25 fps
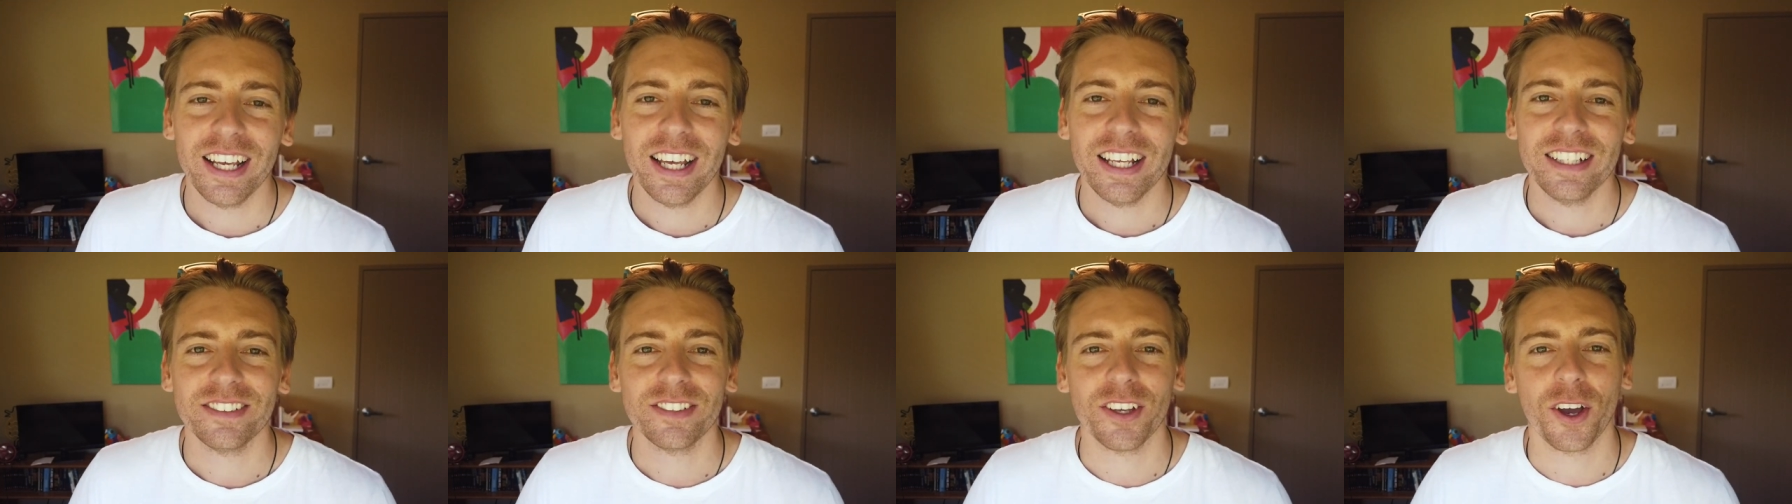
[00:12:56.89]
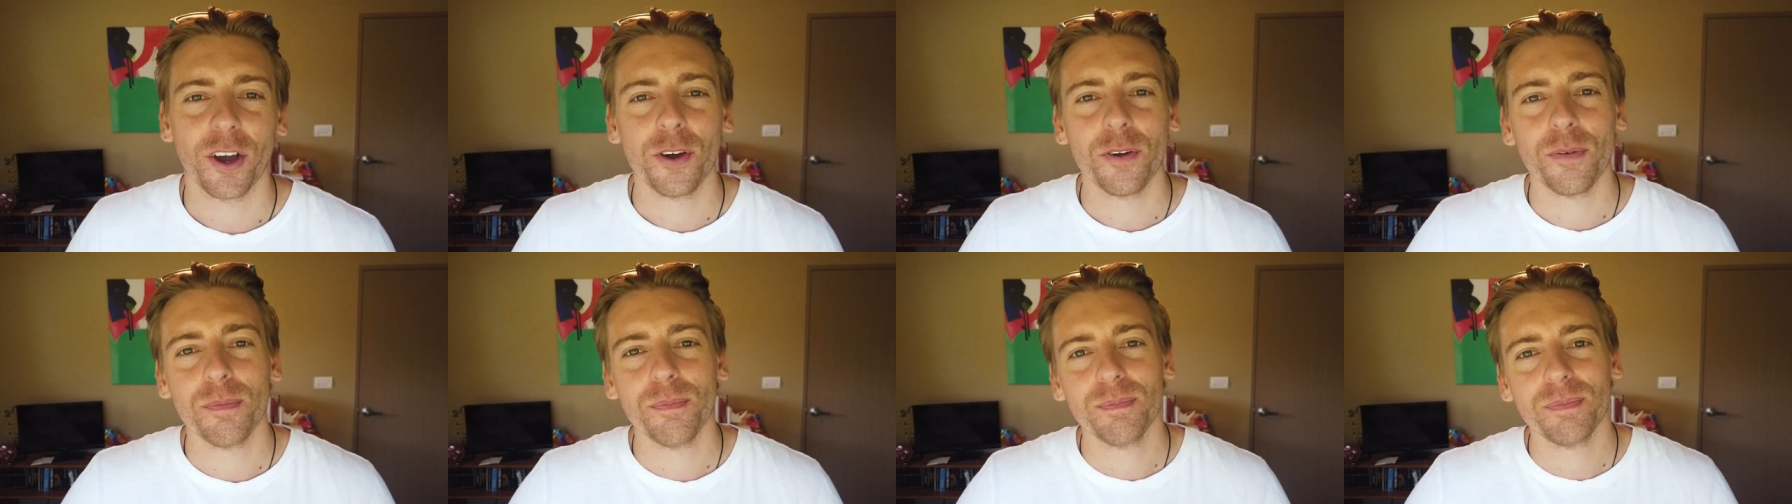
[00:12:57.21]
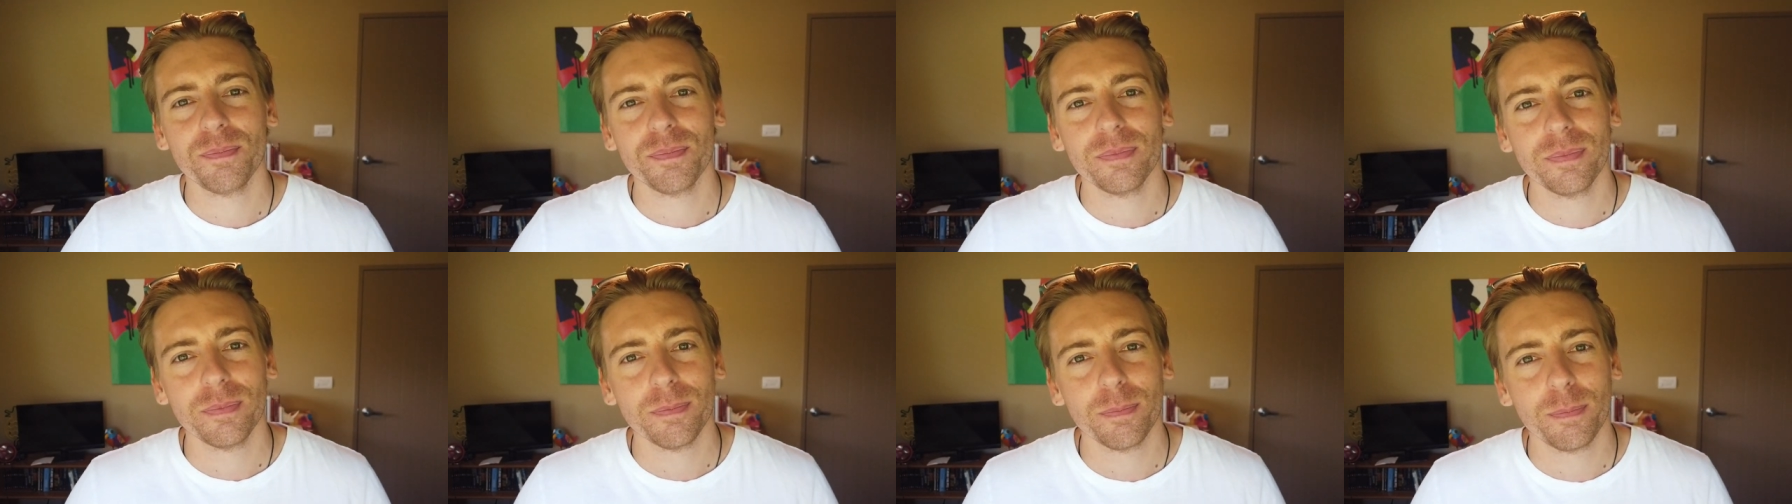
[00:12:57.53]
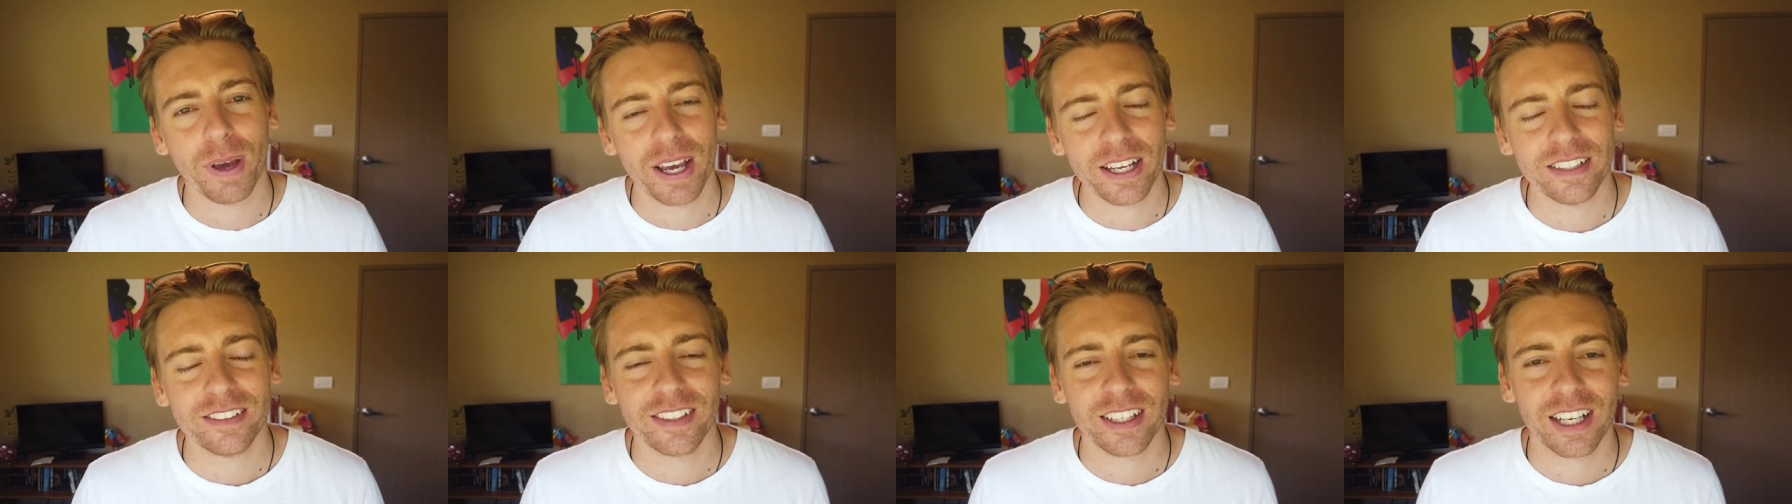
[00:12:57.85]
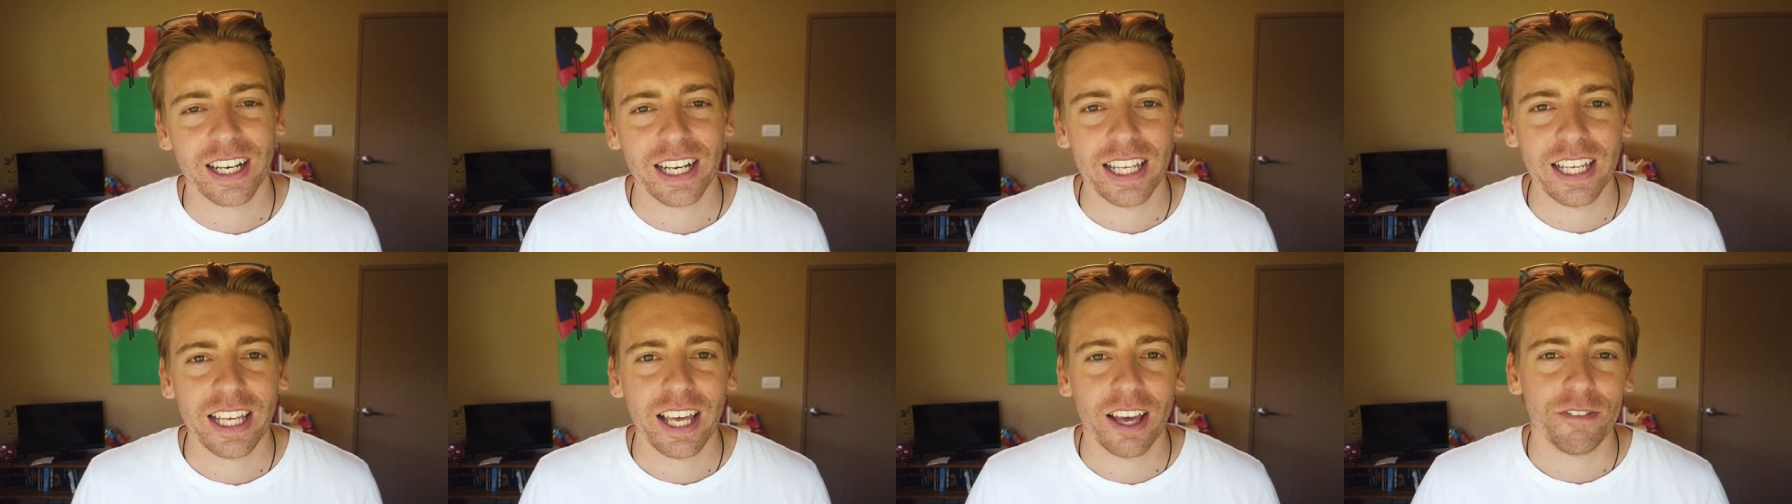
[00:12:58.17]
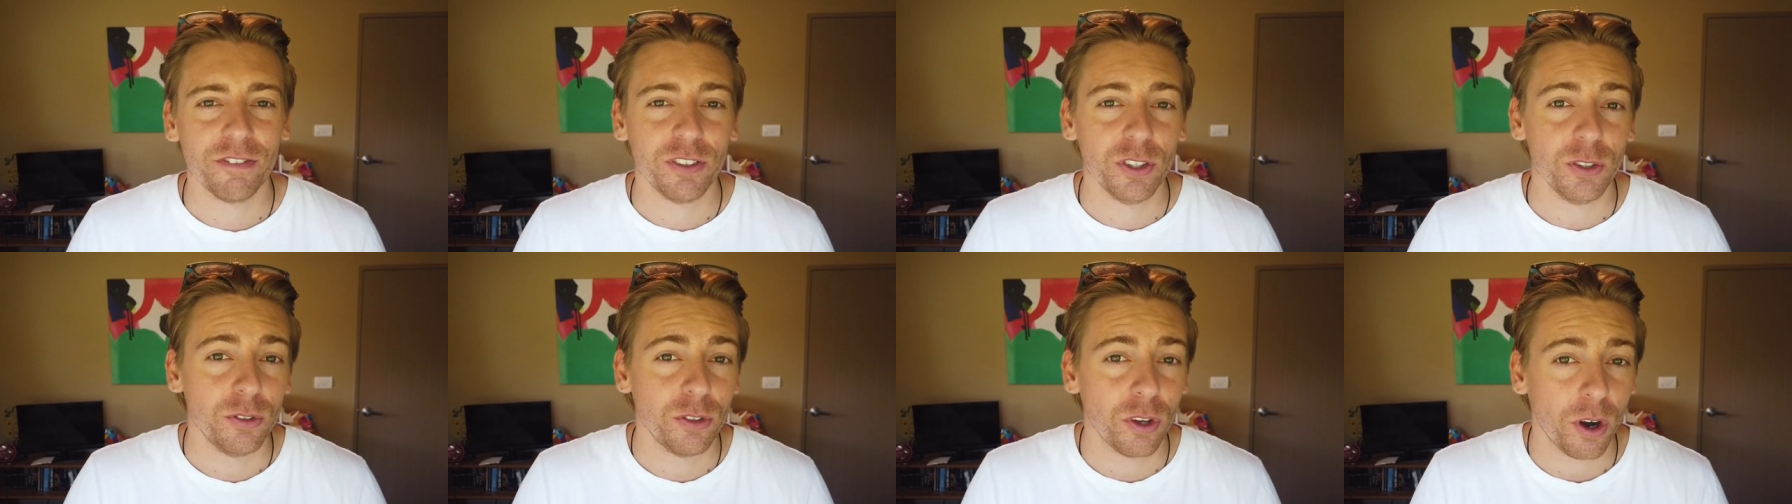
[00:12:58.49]
So basically,
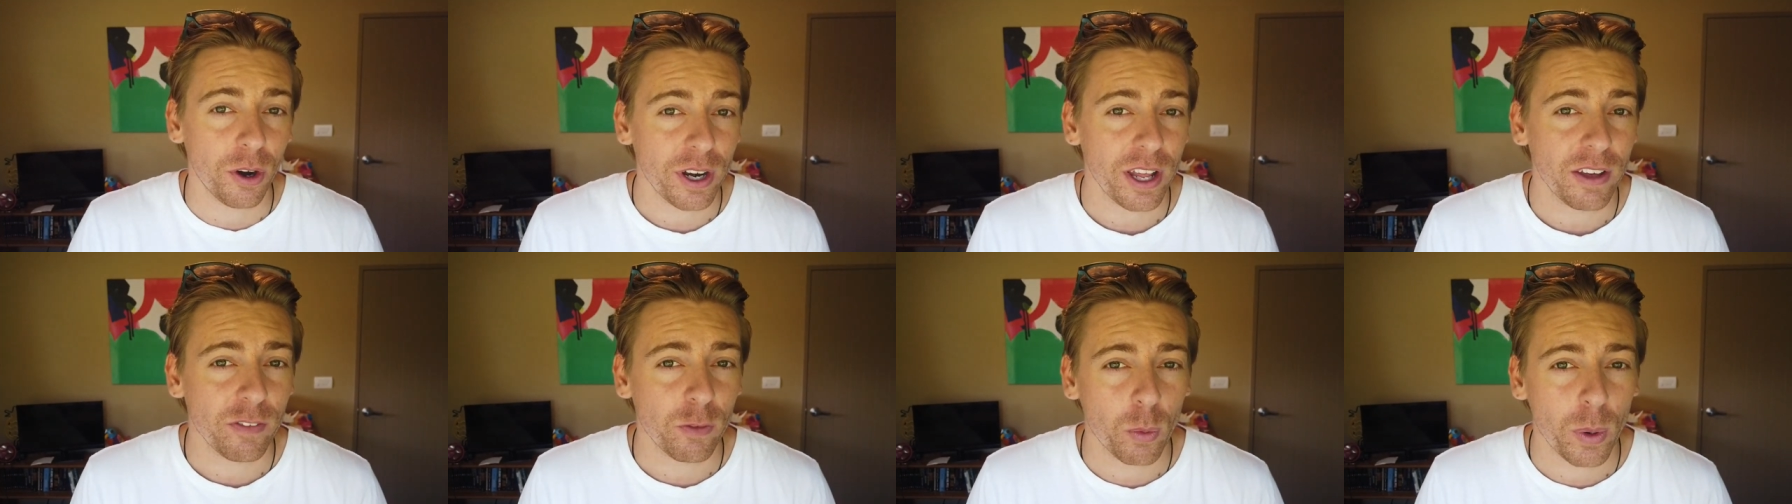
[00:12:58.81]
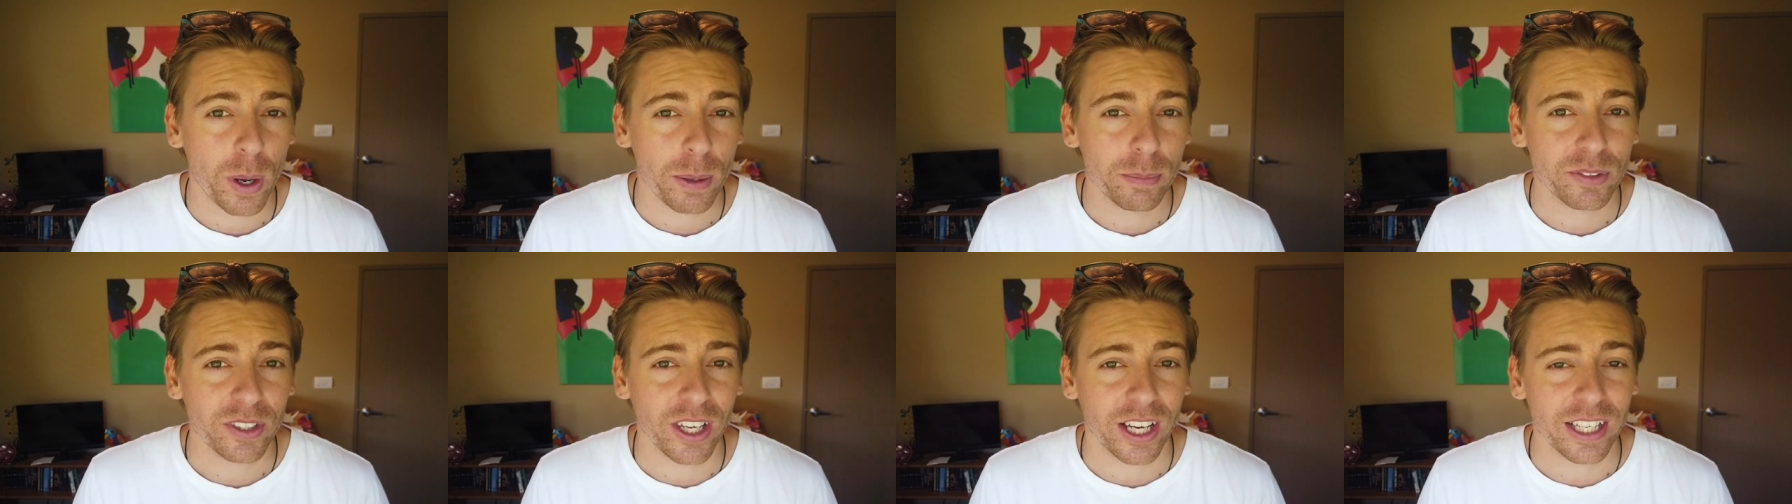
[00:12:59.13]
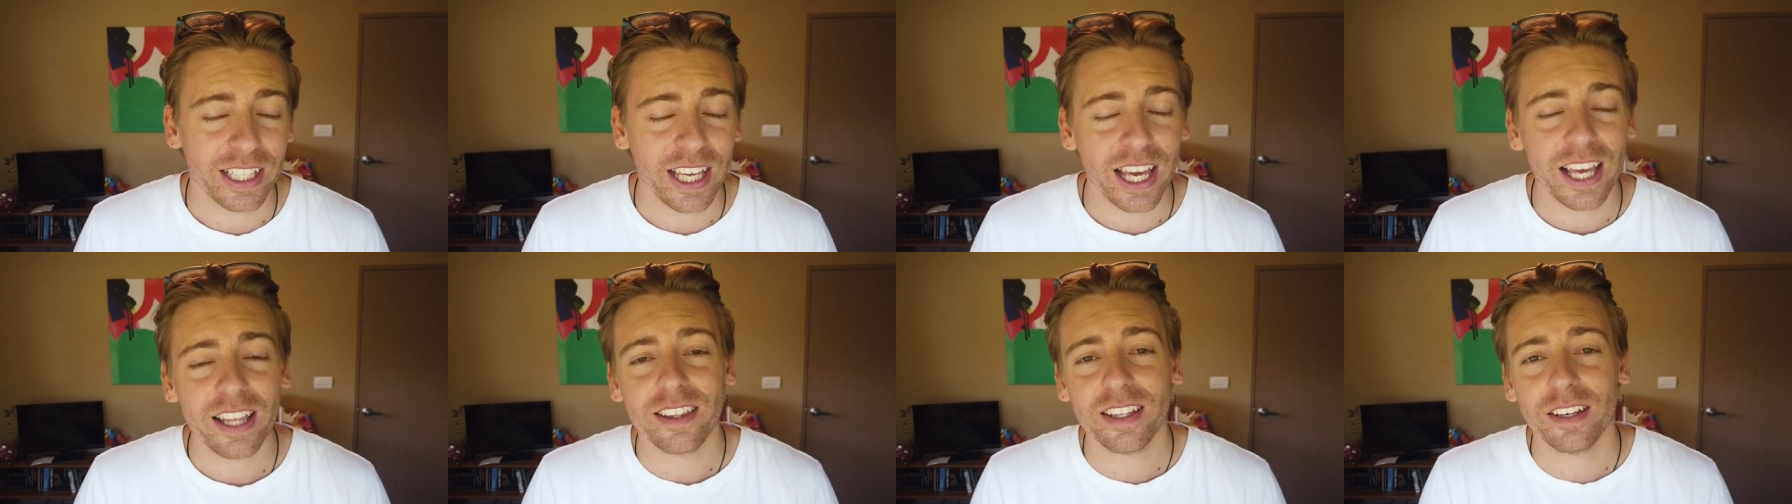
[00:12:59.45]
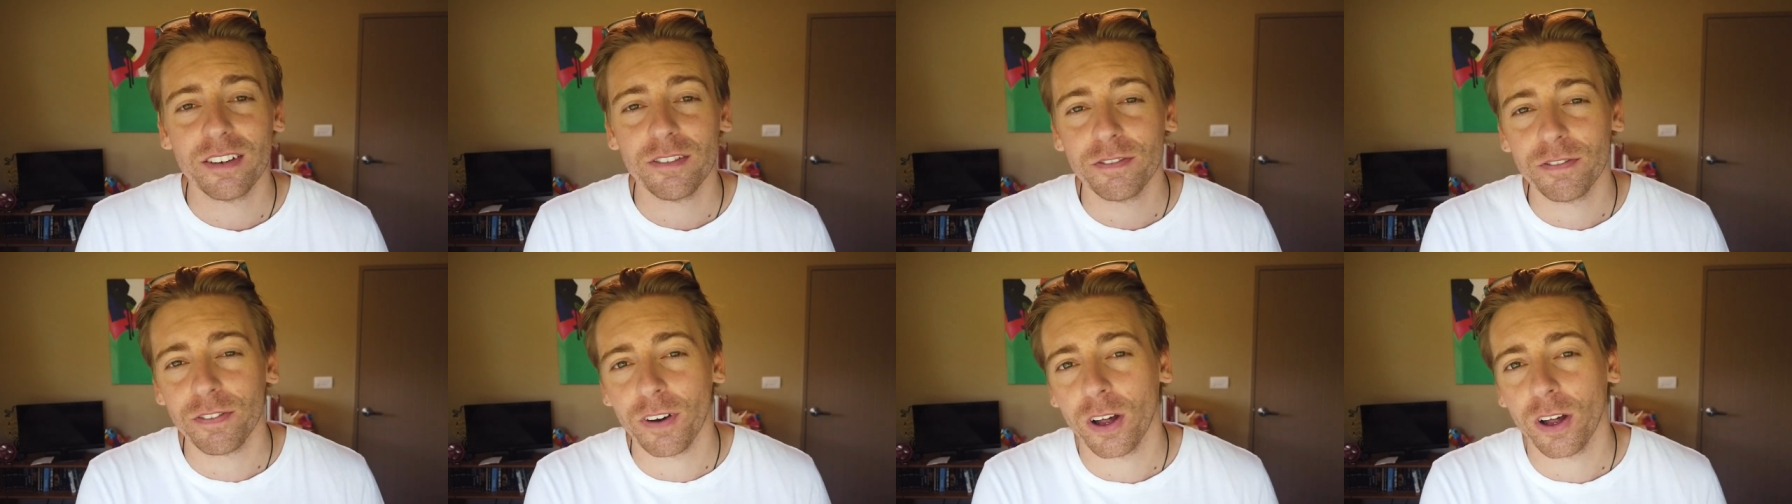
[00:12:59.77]
if you don't have a website yet, then